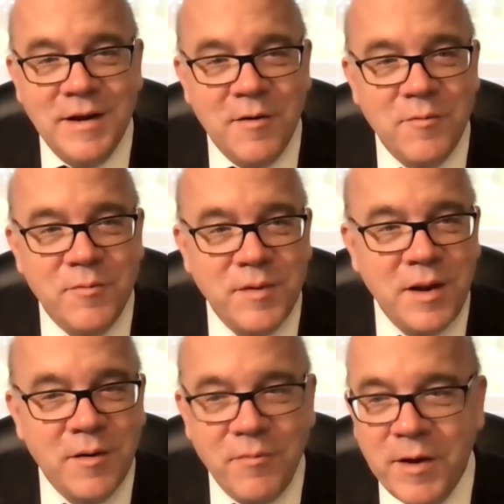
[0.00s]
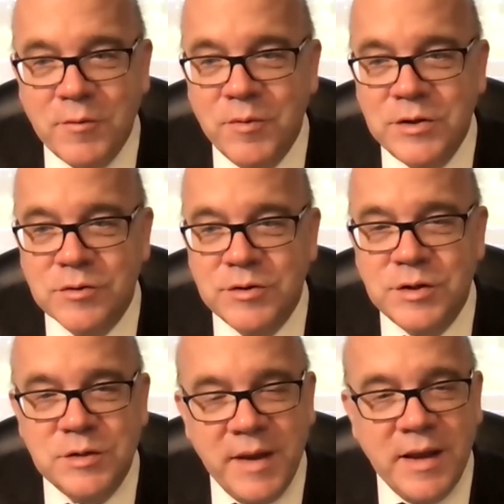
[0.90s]
of federal
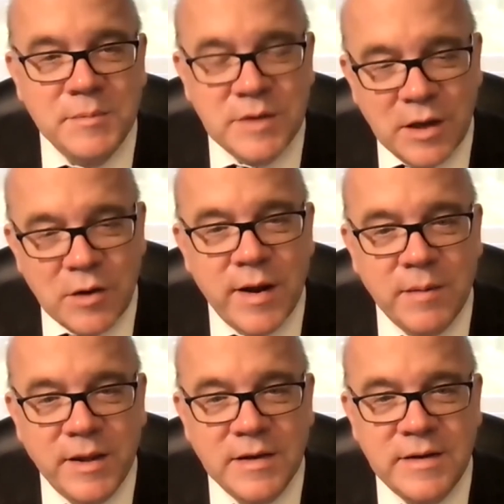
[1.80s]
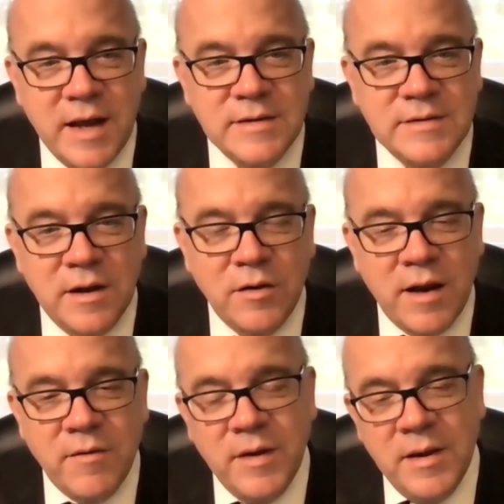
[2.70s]
resources becomes incredibly intense, and a
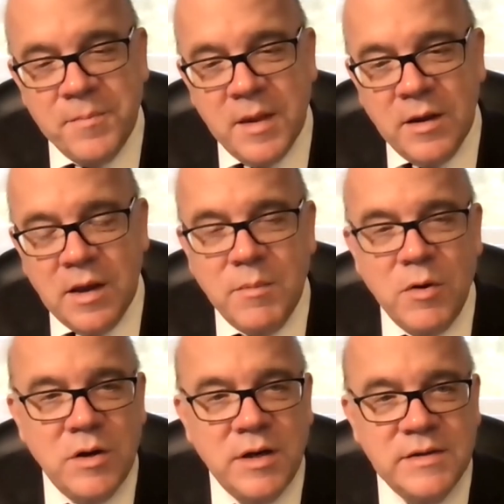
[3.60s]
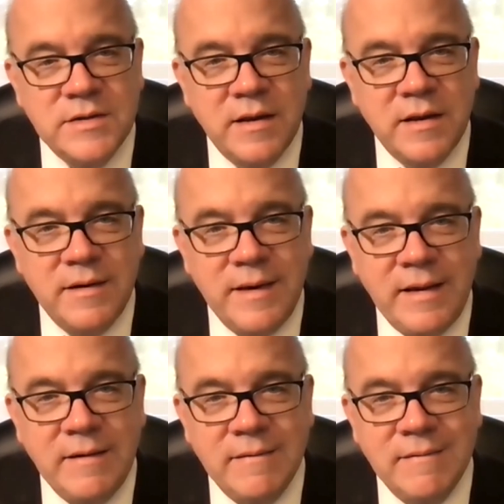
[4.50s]
lot of communities that need